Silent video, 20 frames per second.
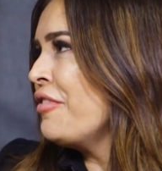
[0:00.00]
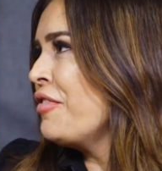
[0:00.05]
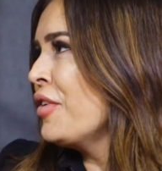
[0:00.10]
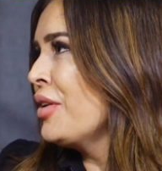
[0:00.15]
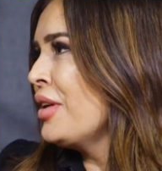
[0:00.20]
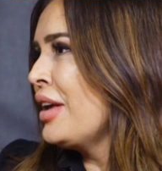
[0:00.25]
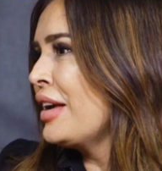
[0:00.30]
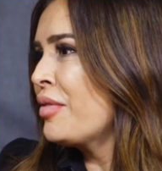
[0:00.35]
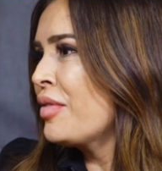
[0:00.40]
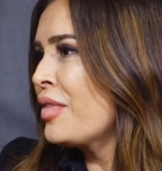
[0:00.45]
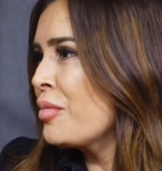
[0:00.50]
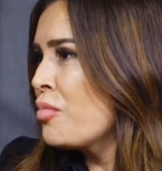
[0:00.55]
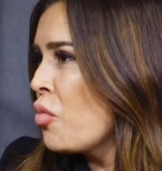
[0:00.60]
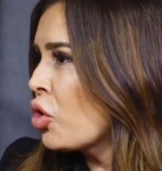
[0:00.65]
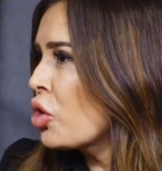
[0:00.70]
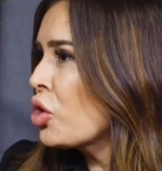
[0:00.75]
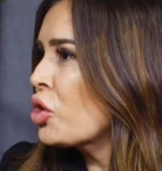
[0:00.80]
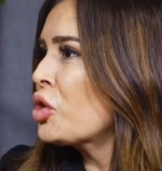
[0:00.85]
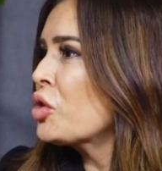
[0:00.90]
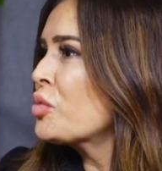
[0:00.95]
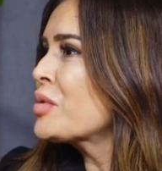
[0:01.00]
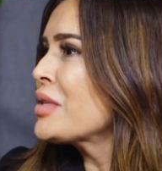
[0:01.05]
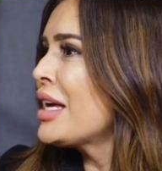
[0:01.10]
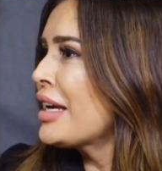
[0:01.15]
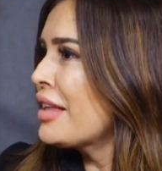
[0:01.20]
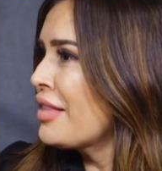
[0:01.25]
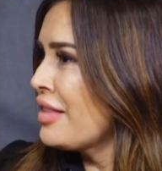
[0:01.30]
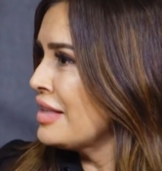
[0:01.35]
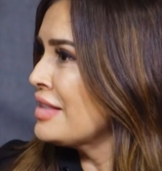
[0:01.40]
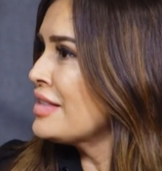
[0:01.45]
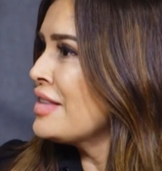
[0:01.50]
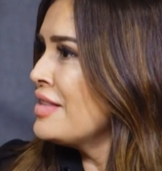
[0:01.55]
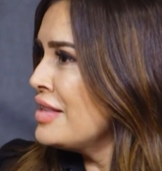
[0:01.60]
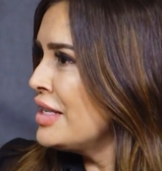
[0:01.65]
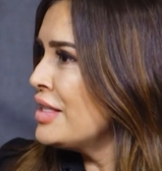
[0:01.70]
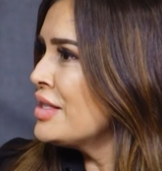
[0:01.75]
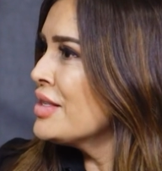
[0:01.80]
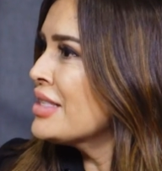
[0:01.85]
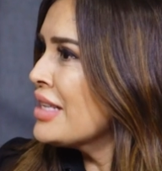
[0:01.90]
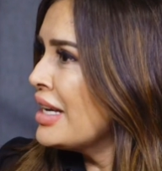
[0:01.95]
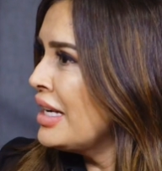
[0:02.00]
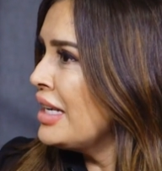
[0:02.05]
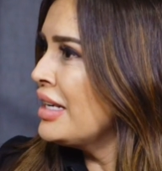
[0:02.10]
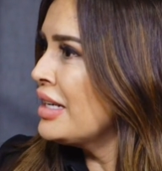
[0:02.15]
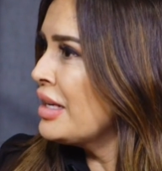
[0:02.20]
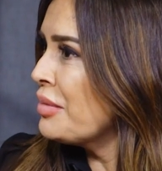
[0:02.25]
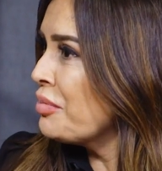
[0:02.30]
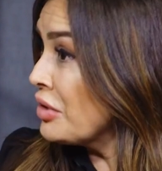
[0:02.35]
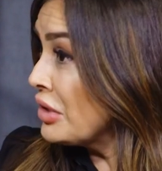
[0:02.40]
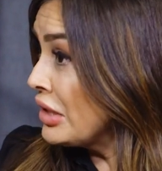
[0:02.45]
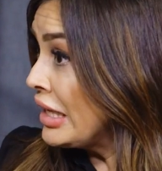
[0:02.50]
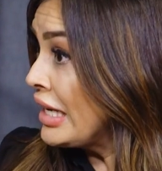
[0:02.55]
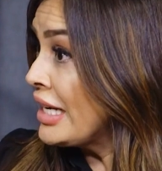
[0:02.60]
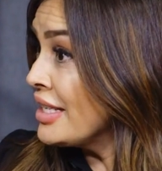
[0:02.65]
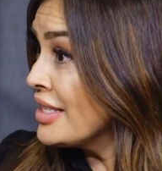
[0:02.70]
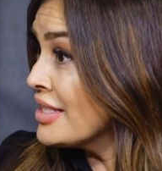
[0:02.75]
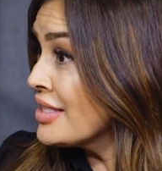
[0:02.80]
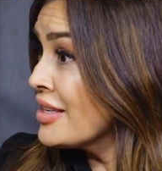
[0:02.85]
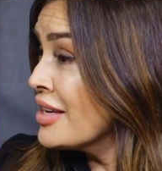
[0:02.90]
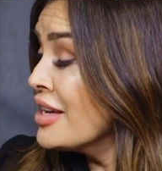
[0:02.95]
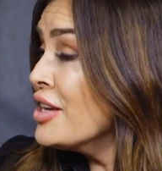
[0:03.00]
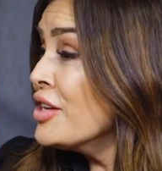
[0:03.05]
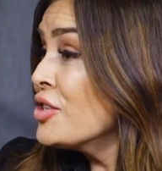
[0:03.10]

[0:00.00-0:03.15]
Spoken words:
feel like more groups like this need to take place